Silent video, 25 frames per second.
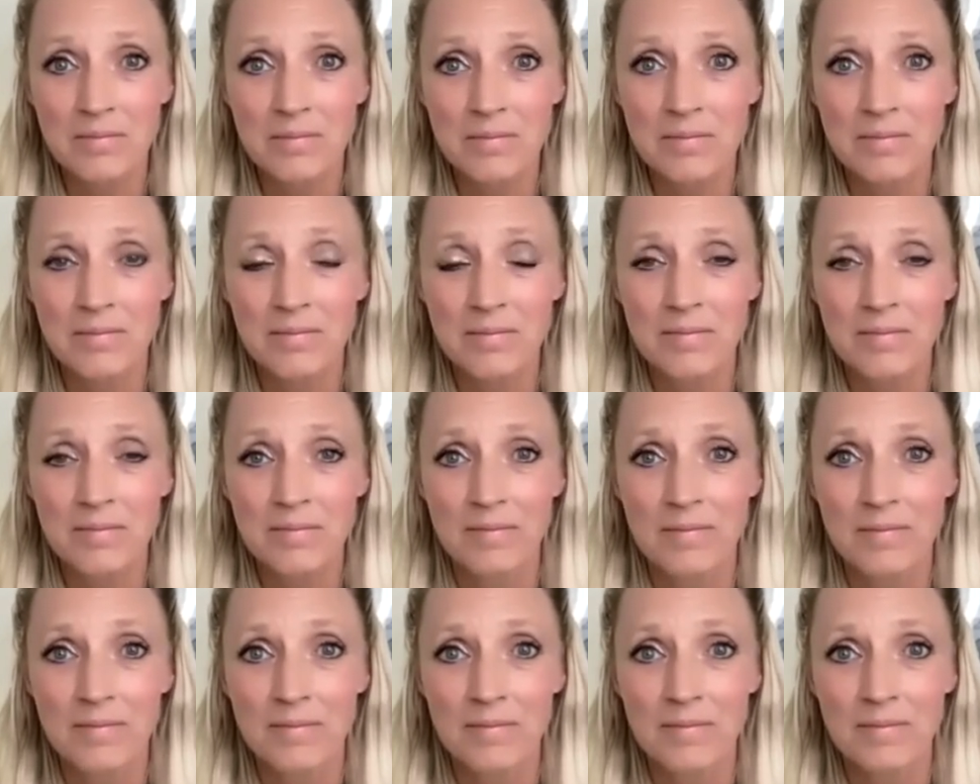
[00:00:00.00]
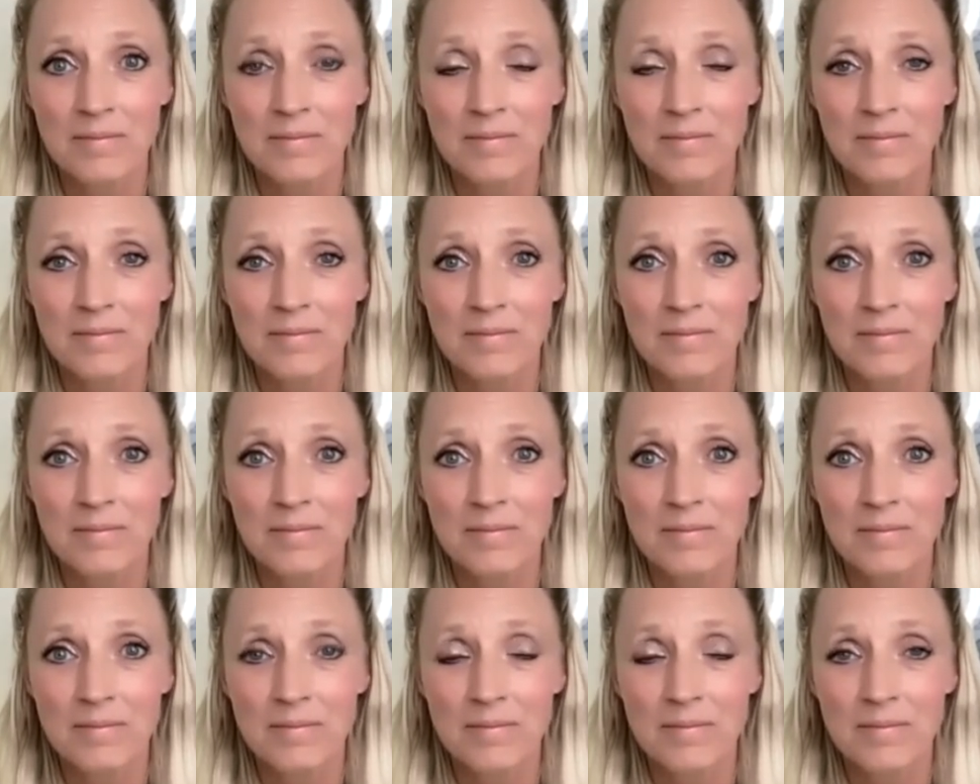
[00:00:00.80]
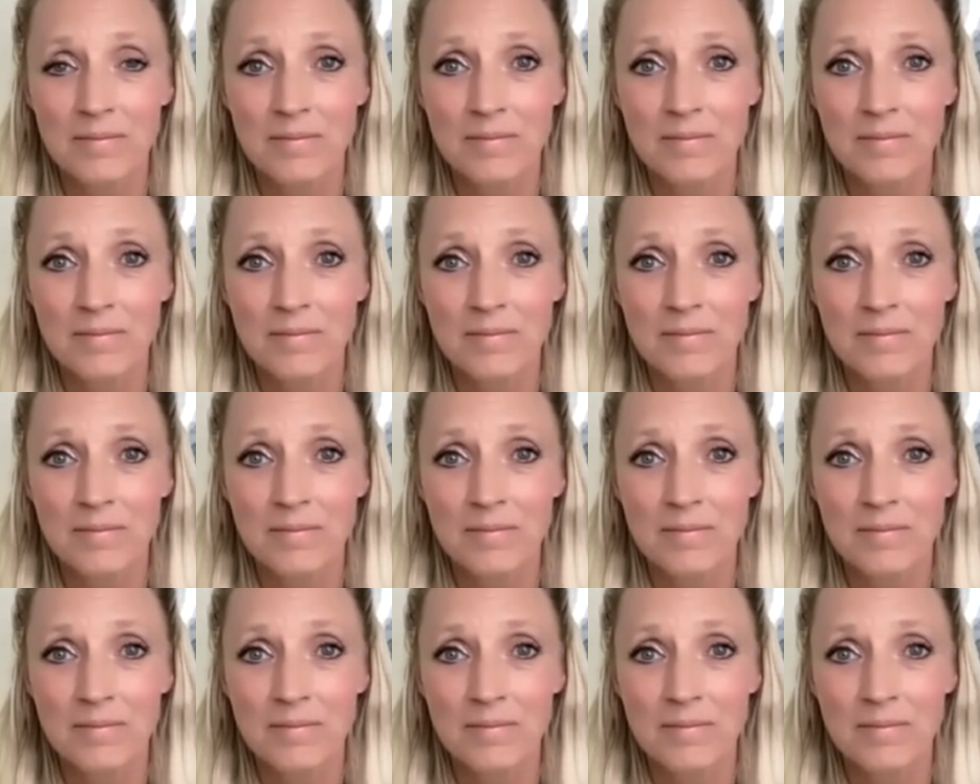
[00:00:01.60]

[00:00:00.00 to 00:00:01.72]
Nobody speaks.